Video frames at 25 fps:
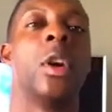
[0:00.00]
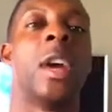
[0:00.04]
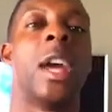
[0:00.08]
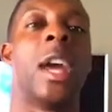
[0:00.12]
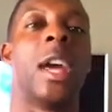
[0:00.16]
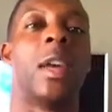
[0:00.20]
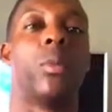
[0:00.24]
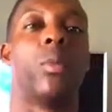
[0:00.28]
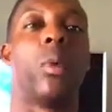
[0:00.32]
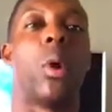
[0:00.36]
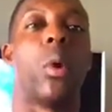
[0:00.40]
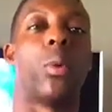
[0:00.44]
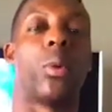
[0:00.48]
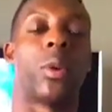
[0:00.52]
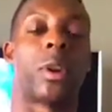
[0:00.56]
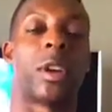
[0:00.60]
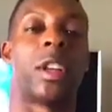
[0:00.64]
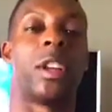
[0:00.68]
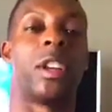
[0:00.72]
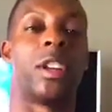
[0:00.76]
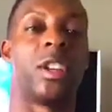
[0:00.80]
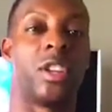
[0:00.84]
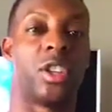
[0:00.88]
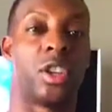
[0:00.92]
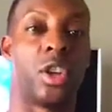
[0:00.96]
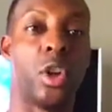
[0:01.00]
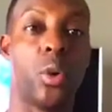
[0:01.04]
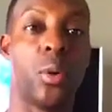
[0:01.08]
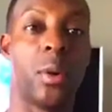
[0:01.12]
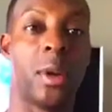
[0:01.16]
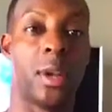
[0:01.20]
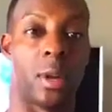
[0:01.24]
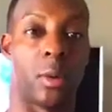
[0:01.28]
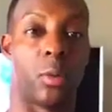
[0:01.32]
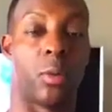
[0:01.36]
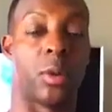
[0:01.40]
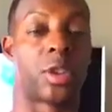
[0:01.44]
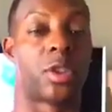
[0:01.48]
And what we're going to do
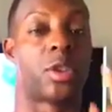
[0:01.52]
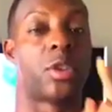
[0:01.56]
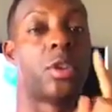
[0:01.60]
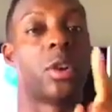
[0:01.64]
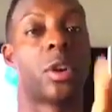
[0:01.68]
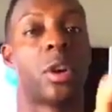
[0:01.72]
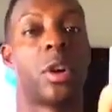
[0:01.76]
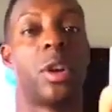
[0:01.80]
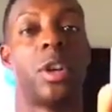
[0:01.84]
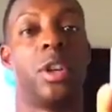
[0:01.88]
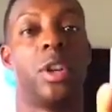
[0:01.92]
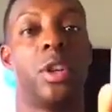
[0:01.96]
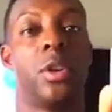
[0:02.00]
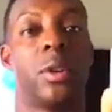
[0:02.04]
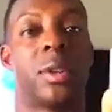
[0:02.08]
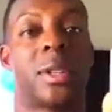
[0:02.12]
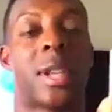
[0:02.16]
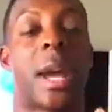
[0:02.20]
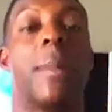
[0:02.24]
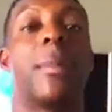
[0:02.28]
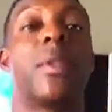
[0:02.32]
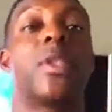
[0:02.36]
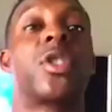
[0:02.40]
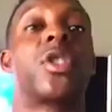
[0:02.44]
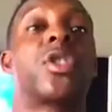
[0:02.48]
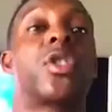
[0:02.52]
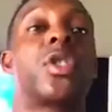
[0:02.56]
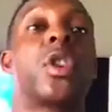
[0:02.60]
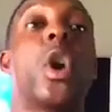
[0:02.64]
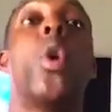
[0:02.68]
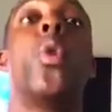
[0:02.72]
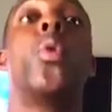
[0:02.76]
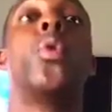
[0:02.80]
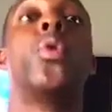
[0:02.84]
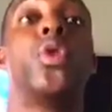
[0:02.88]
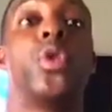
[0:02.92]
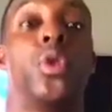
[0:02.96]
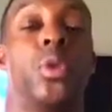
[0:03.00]
here, what you're going to do is I'm going to
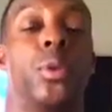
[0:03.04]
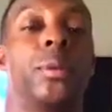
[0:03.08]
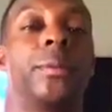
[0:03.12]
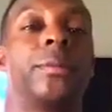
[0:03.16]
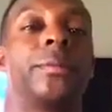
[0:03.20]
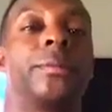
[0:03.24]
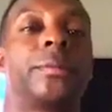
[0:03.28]
show you,